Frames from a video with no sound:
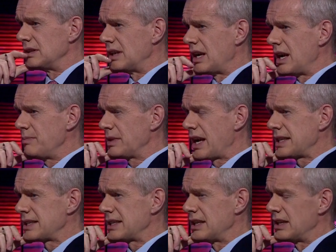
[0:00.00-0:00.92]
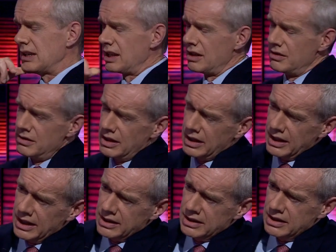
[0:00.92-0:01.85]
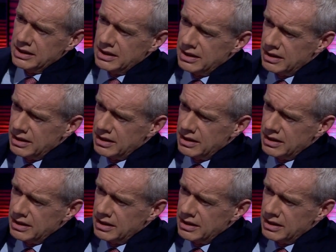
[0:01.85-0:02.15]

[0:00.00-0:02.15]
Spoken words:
I'm guessing, Yehuda Glick,